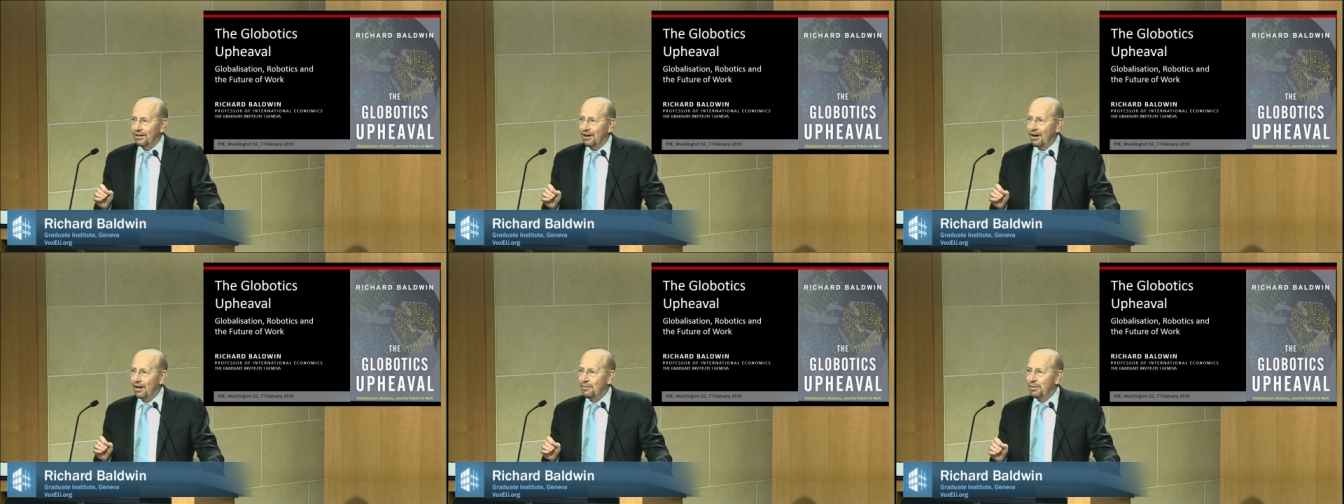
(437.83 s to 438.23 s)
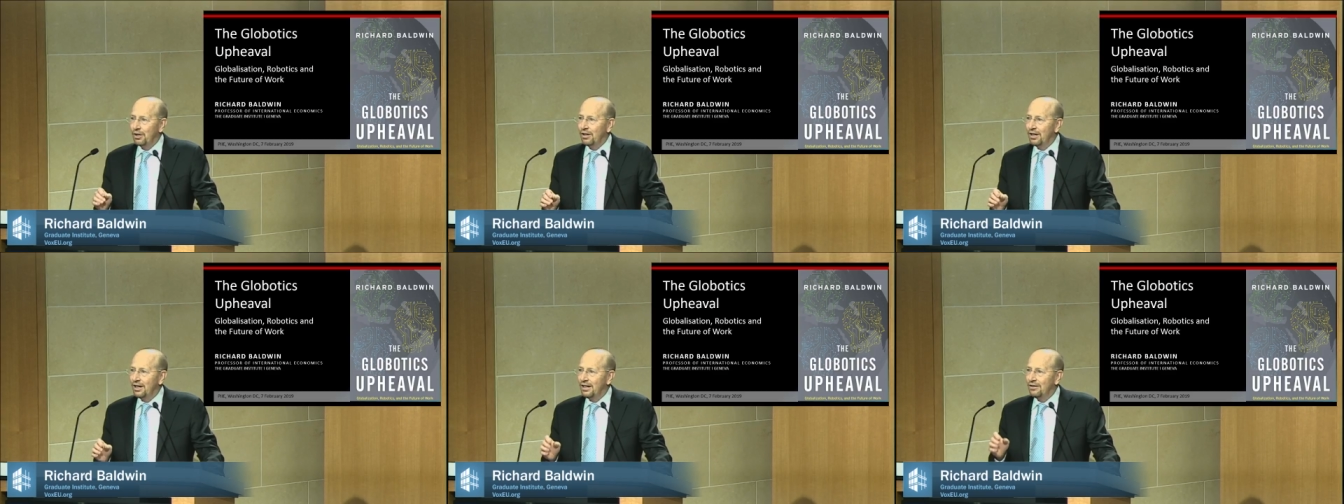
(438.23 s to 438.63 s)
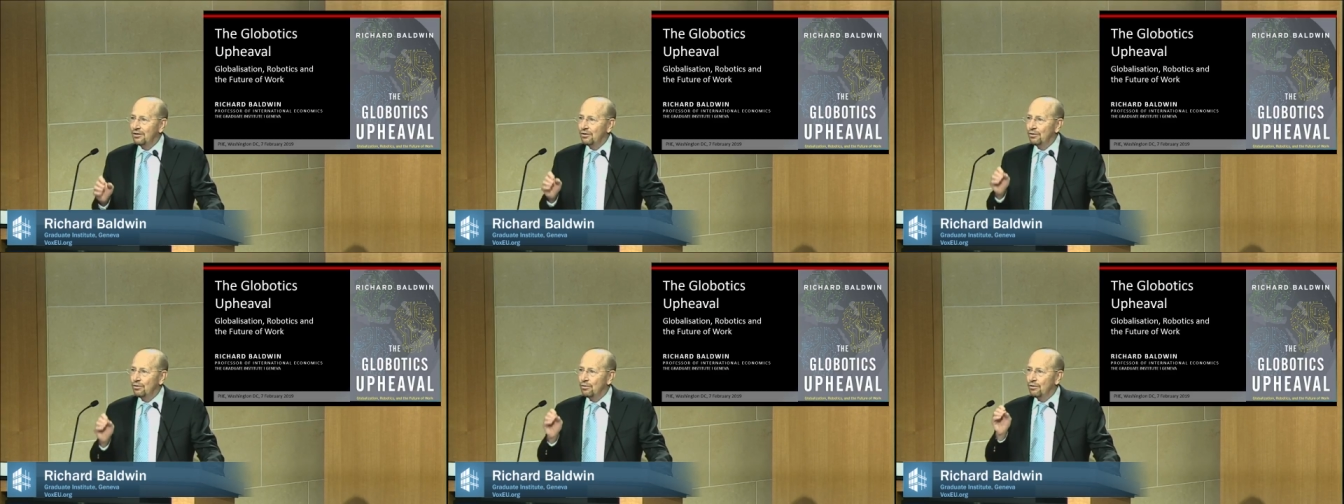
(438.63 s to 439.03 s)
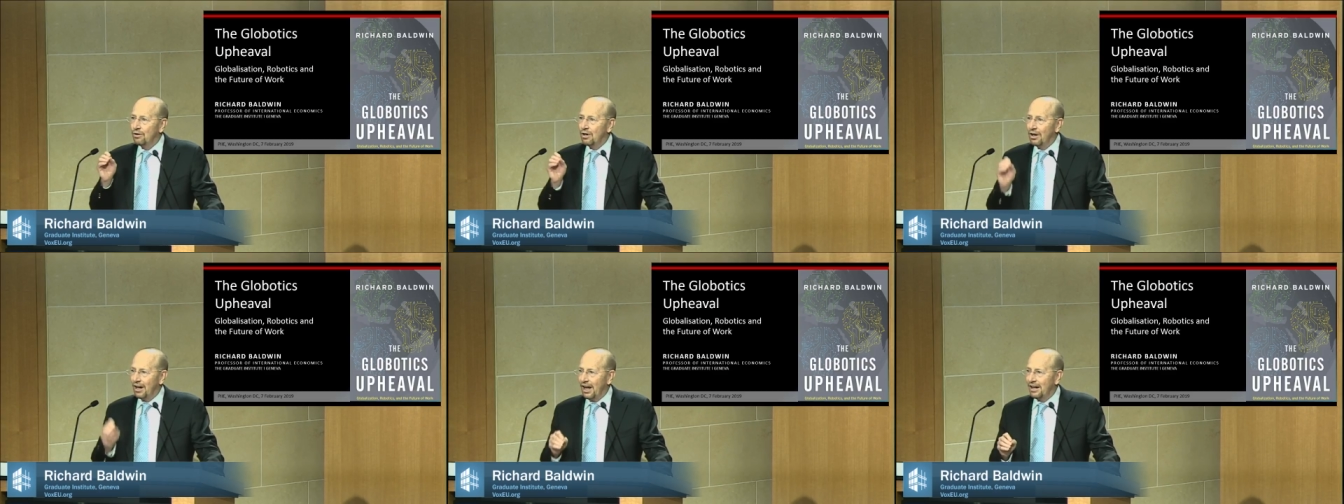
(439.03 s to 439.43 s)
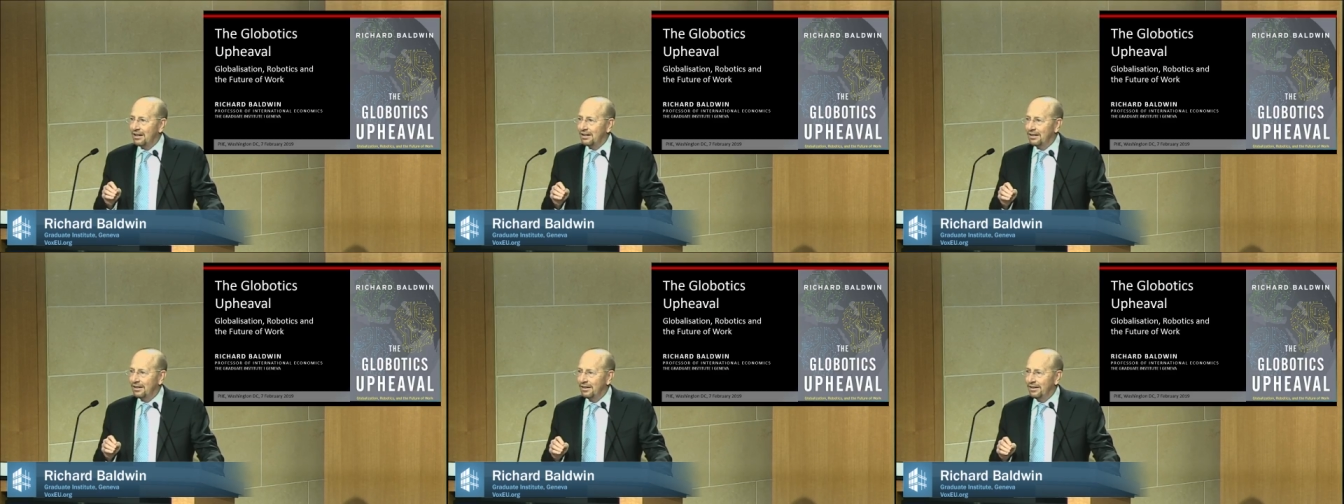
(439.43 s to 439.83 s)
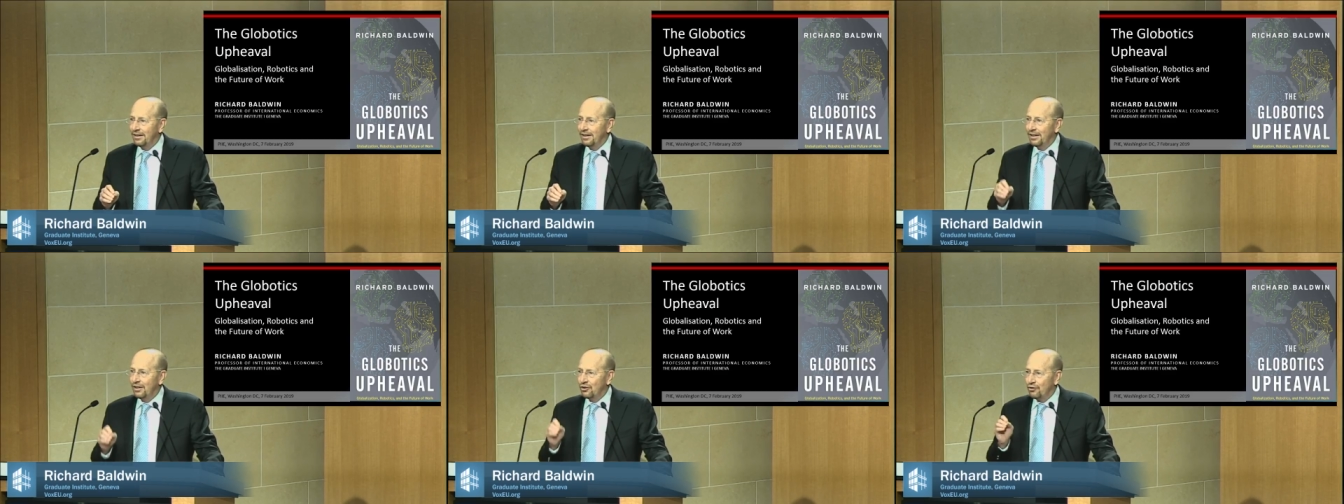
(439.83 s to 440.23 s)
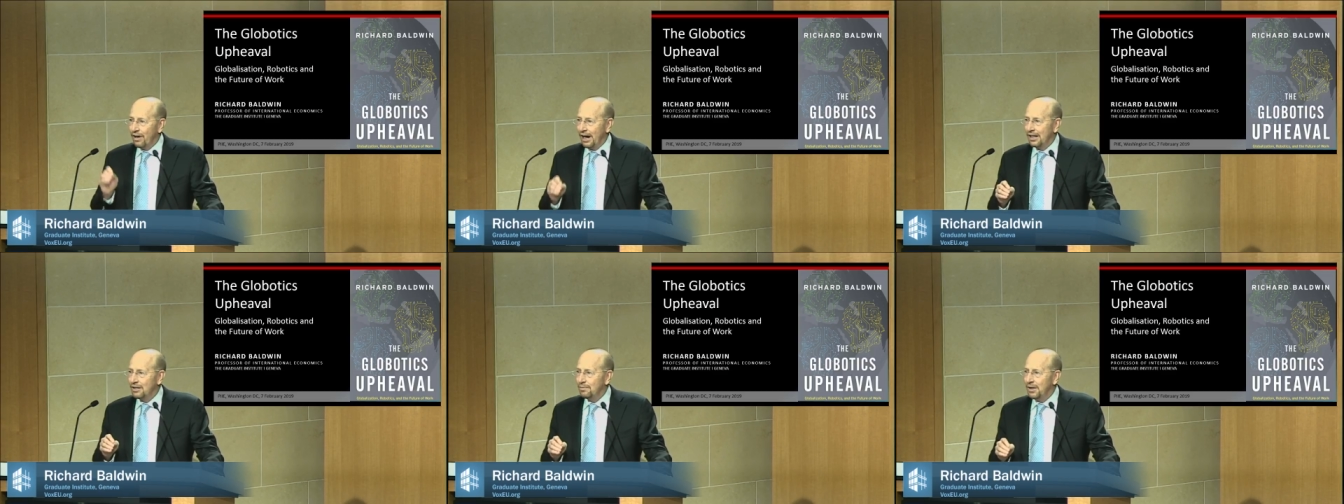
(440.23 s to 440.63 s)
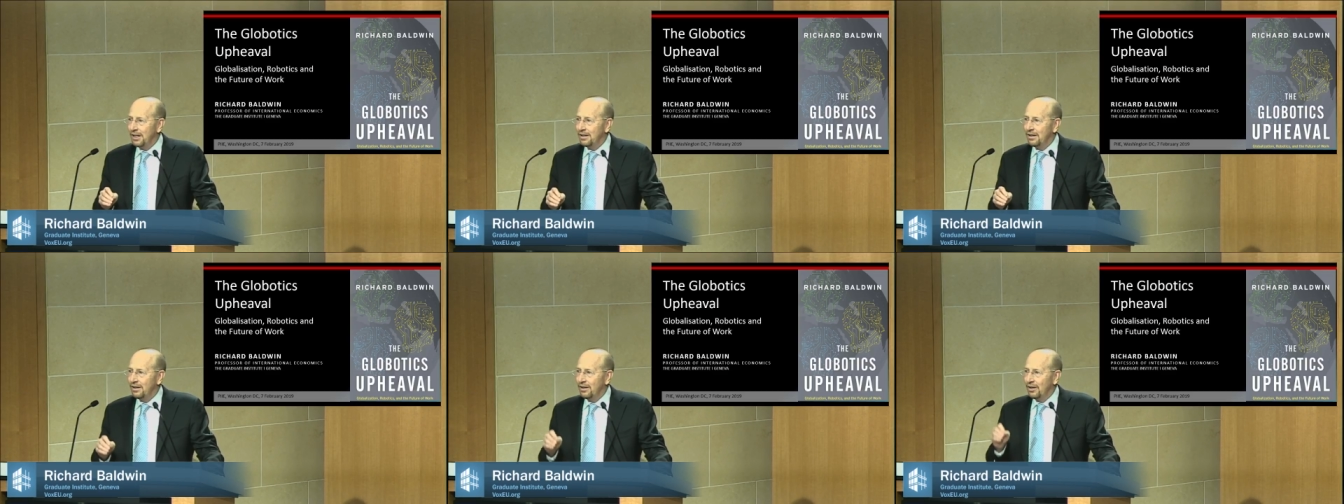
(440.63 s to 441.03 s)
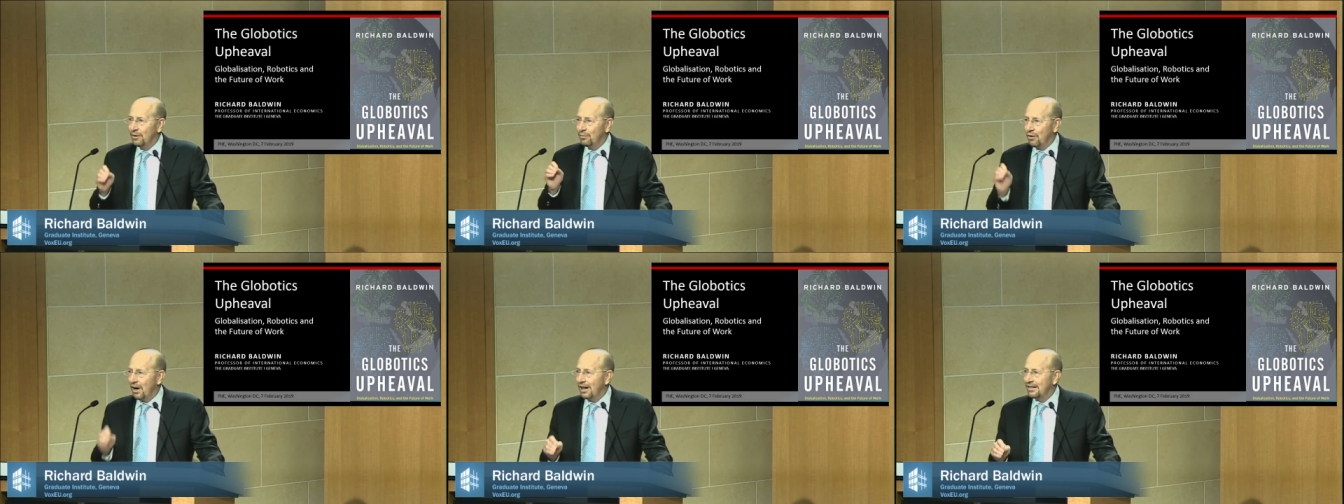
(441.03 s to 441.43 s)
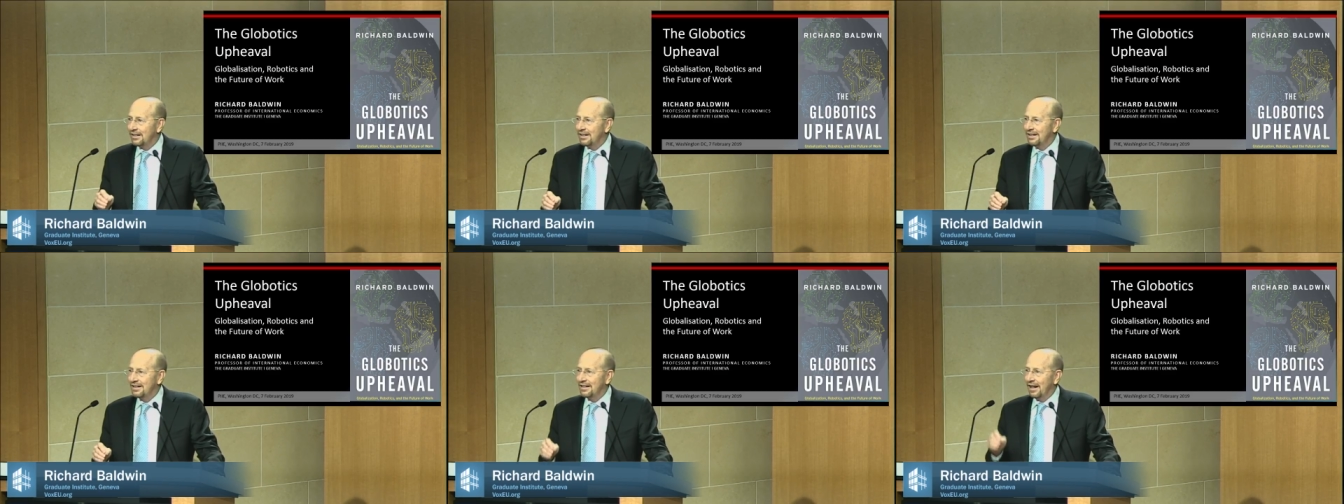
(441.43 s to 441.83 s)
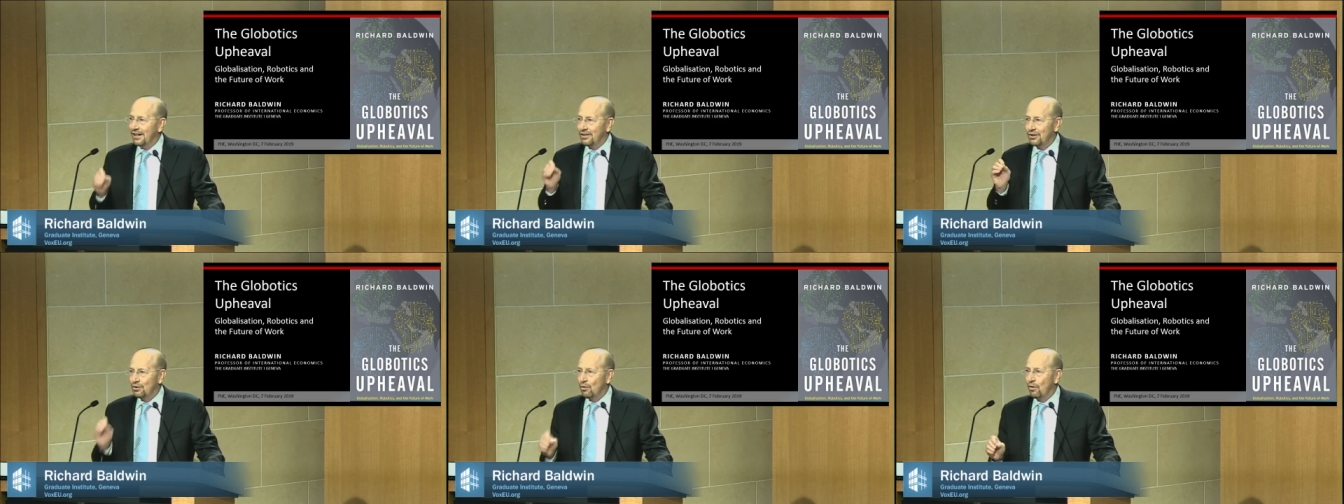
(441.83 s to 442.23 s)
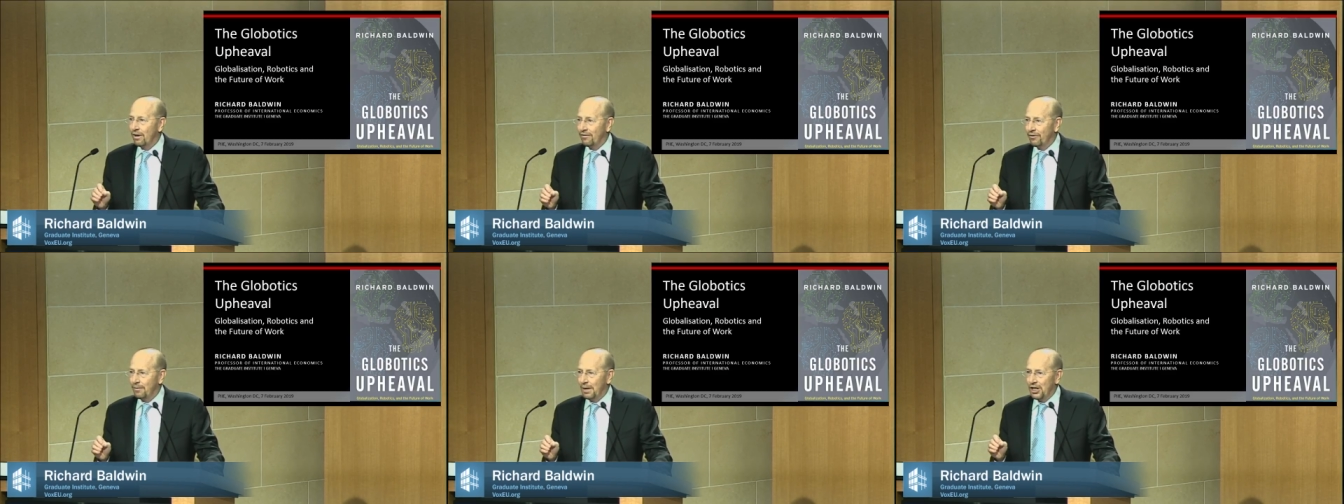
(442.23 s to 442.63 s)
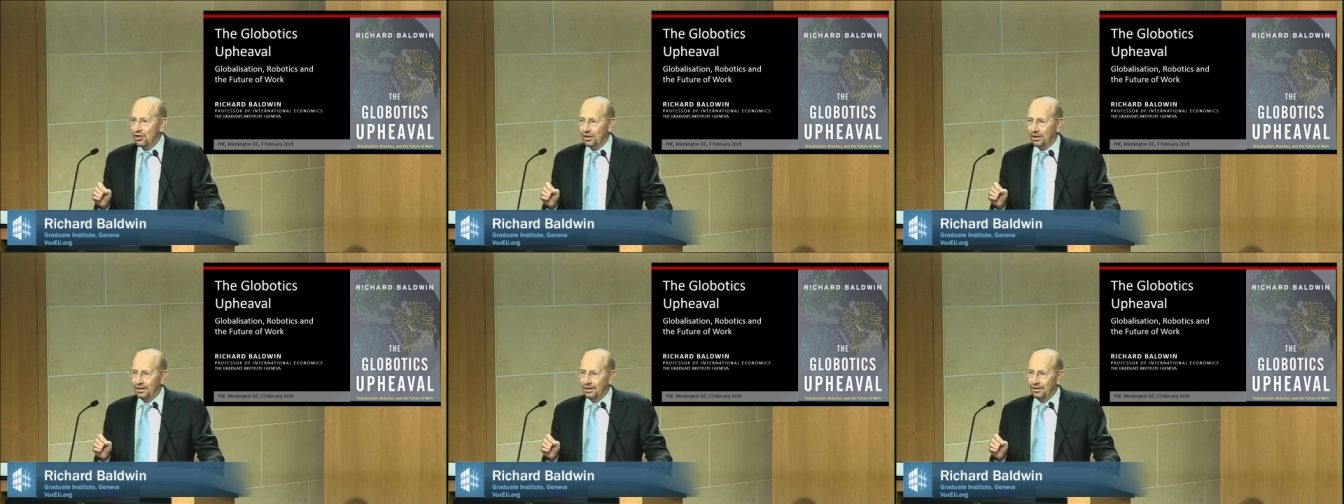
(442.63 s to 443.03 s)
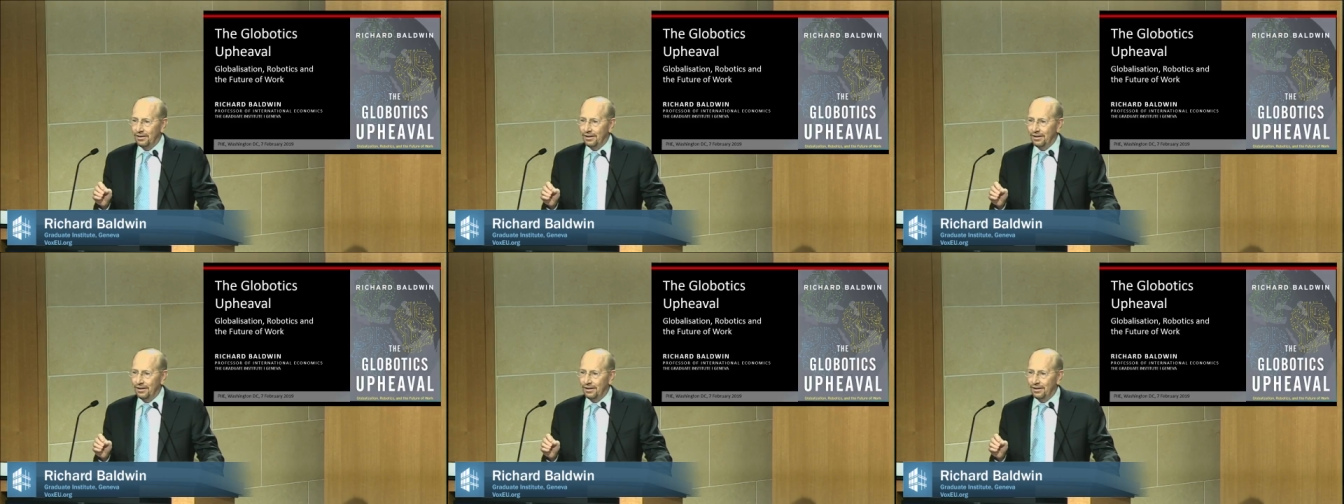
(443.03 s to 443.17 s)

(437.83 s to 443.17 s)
our ability to collect, transmit, process, and store information.